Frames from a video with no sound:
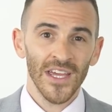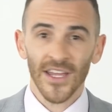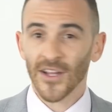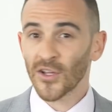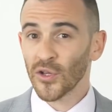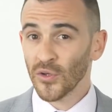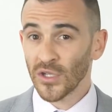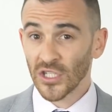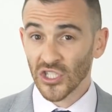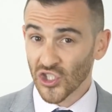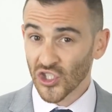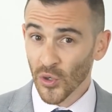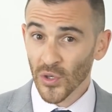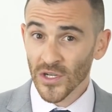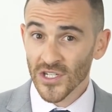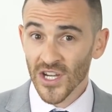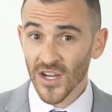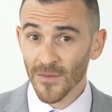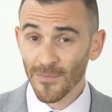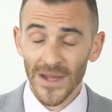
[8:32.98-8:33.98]
including
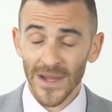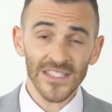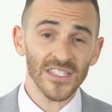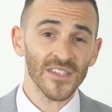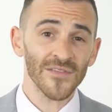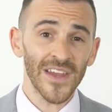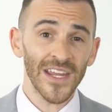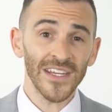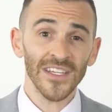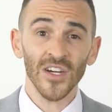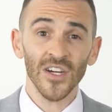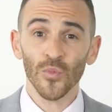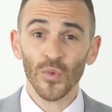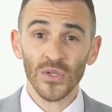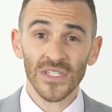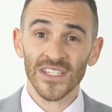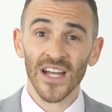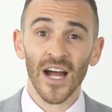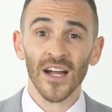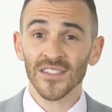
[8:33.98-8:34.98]
Georgia, Pennsylvania,
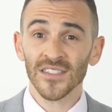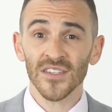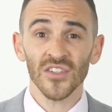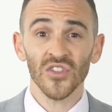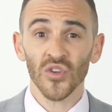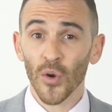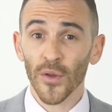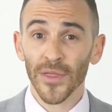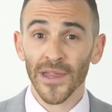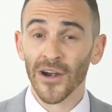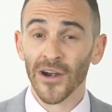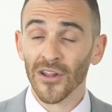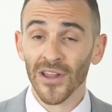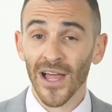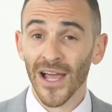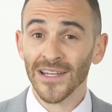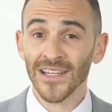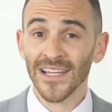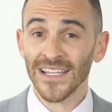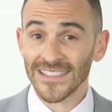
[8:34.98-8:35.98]
Wisconsin, North
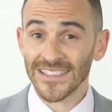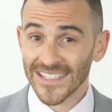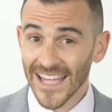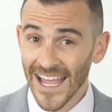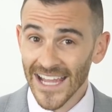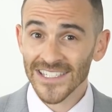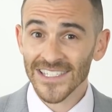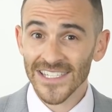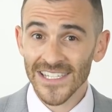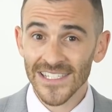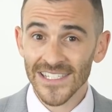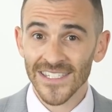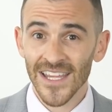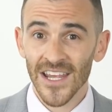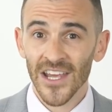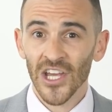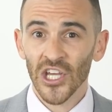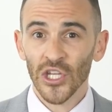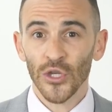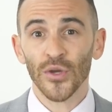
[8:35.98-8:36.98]
Carolina, and Texas.
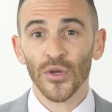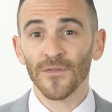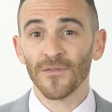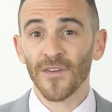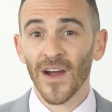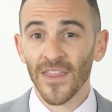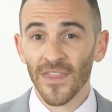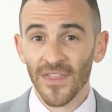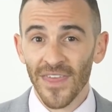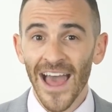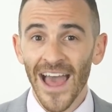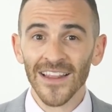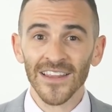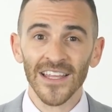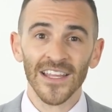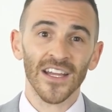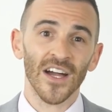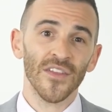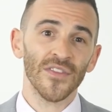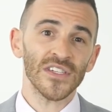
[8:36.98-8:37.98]
You can find that
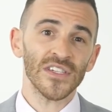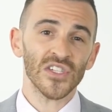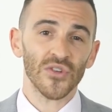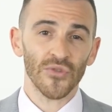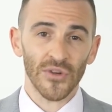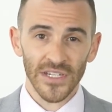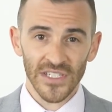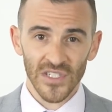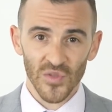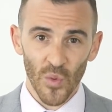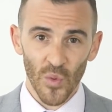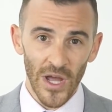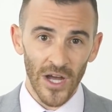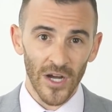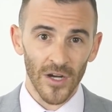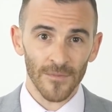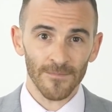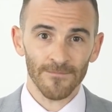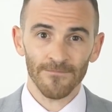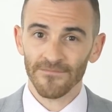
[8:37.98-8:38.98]
link on this screen as
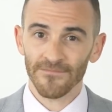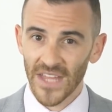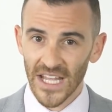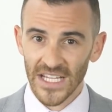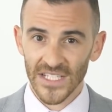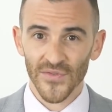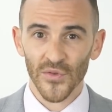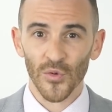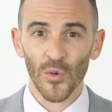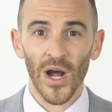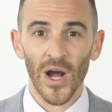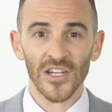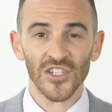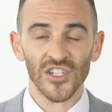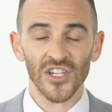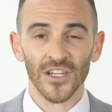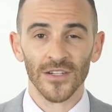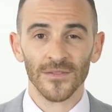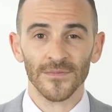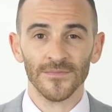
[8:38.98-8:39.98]
well. Thanks for
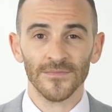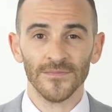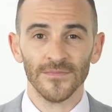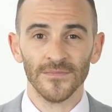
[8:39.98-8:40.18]
watching.